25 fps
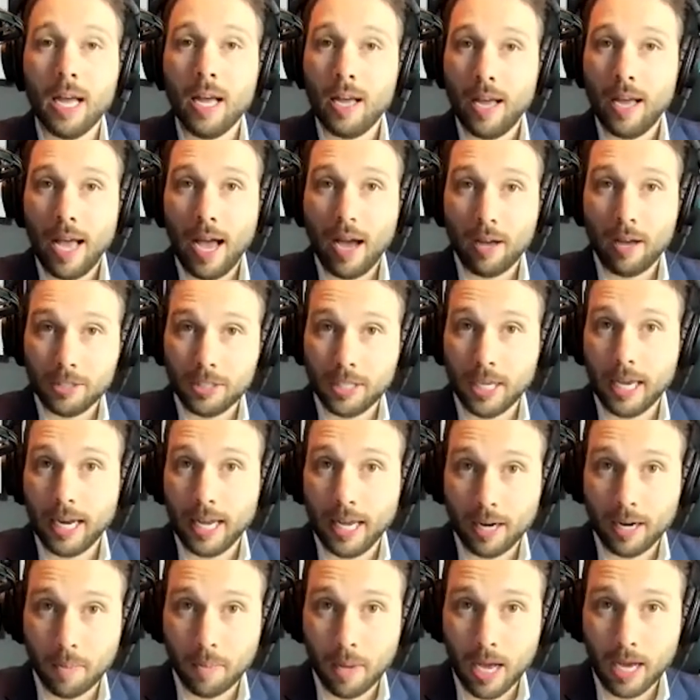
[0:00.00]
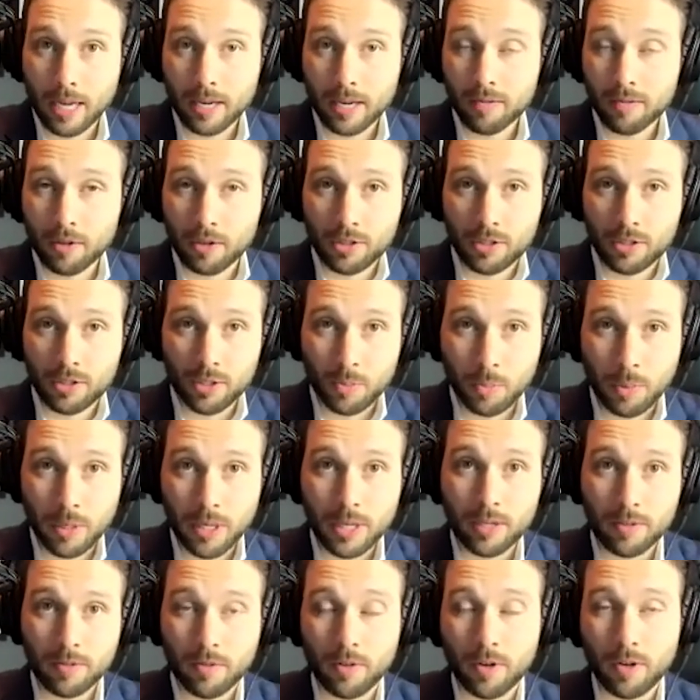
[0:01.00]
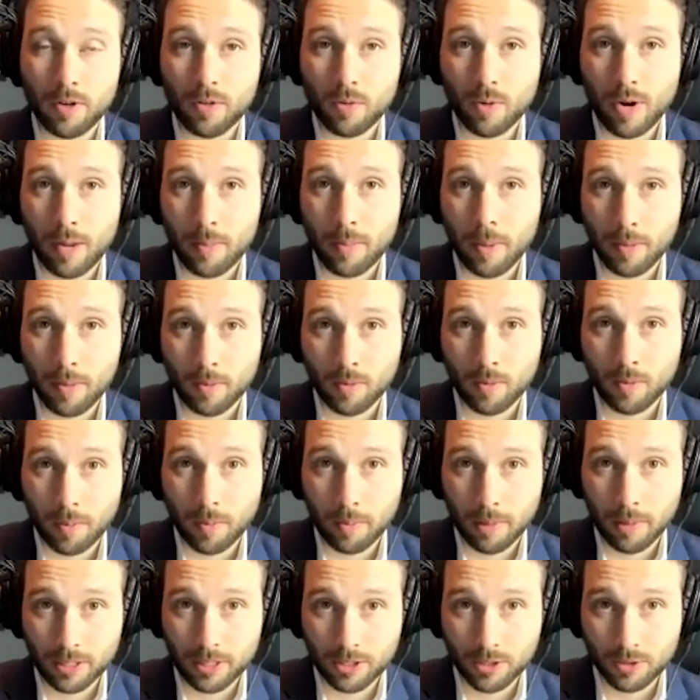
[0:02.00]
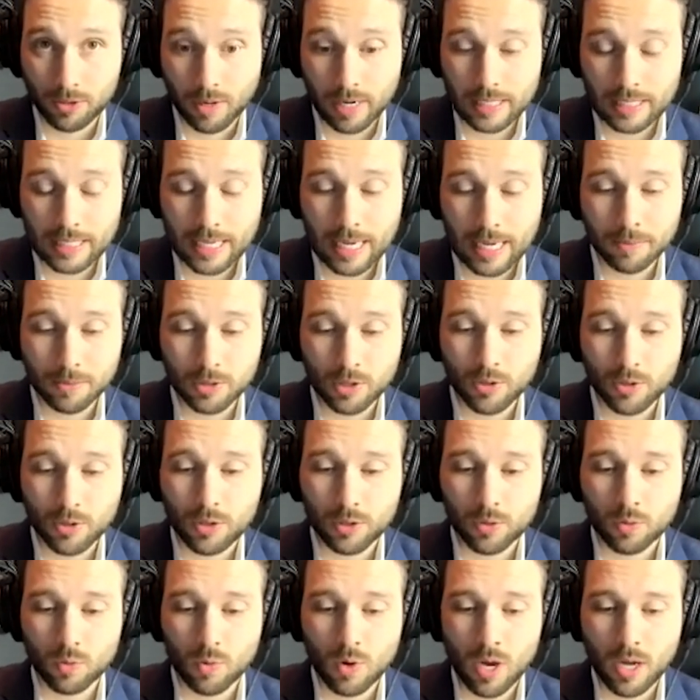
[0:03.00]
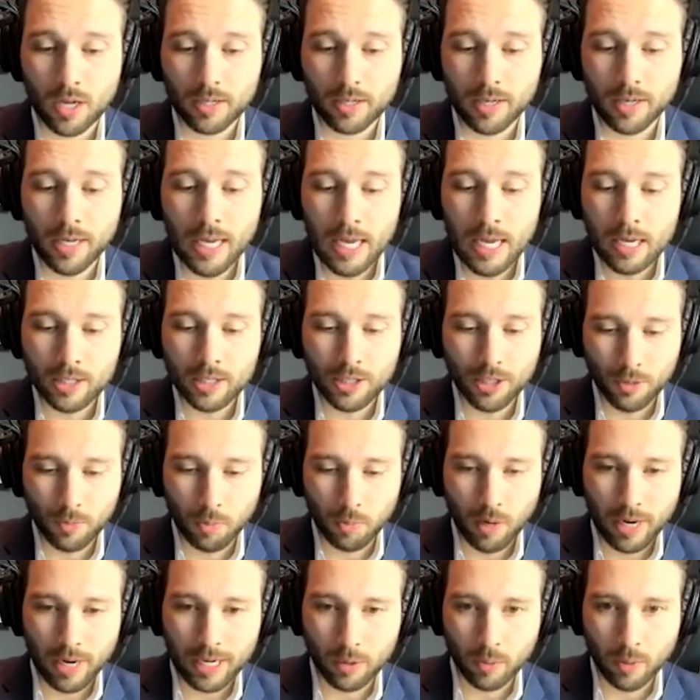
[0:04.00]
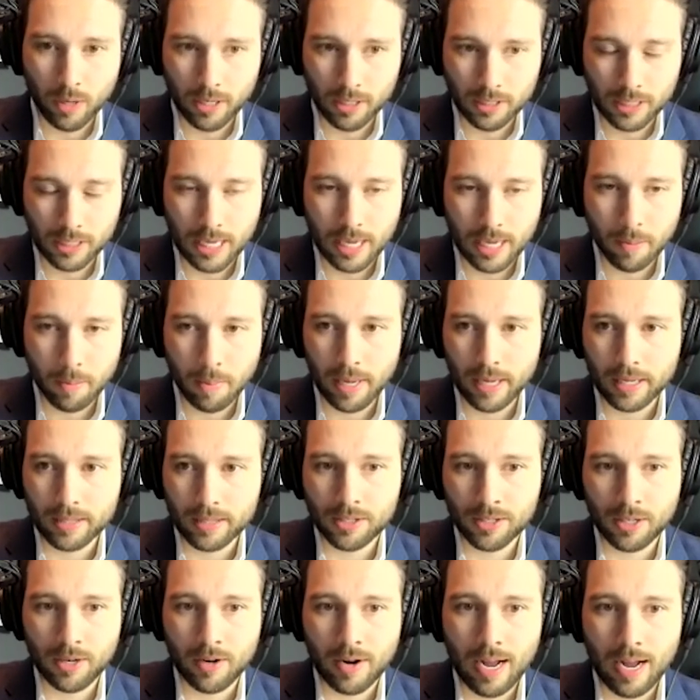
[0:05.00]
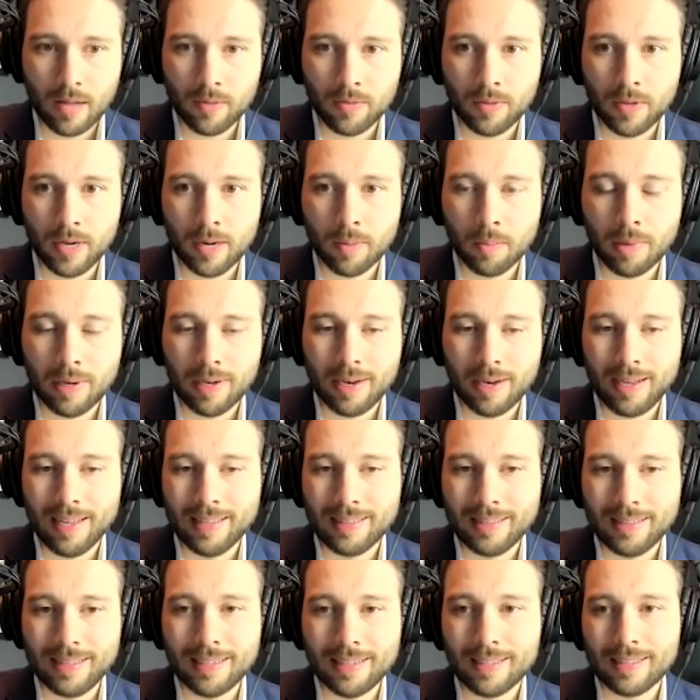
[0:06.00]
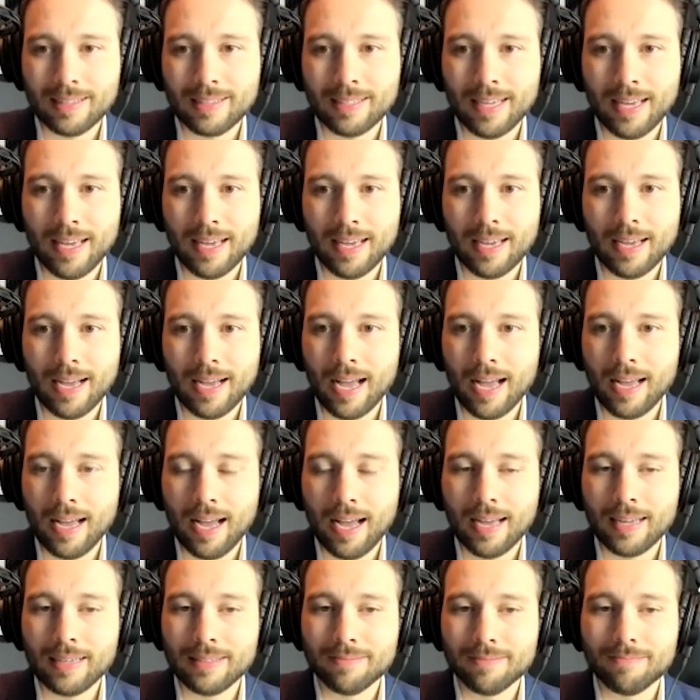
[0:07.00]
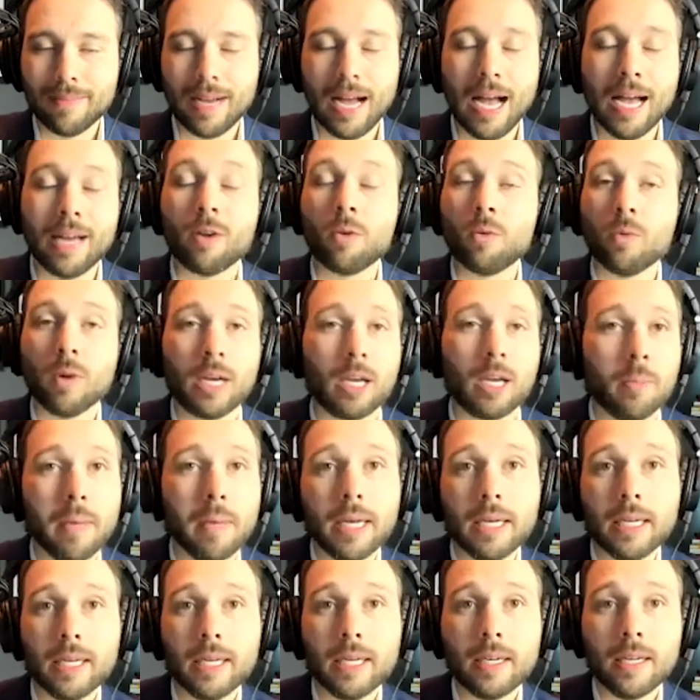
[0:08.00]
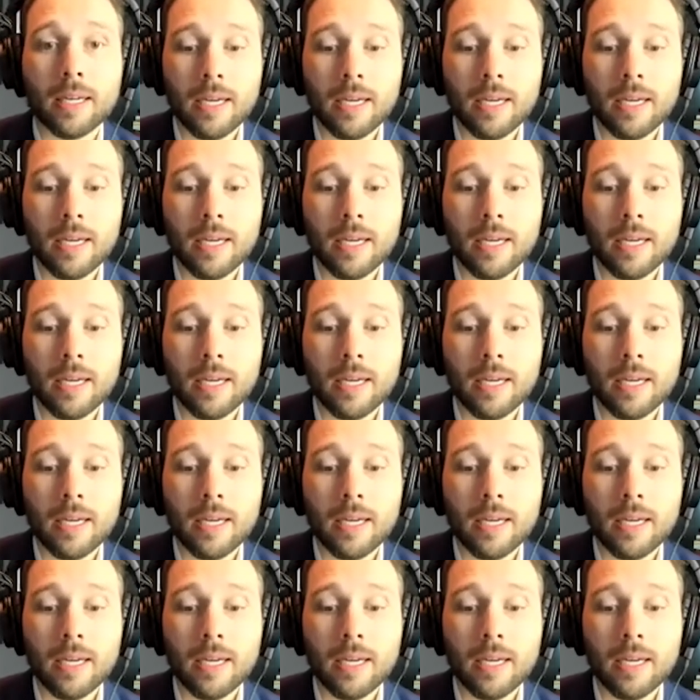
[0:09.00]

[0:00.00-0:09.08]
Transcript: out of sight, out of mind versus being in front of the right people, right places, right time. So you can run just brand awareness campaigns that are out there, but at the end of the day, I don't recommend it.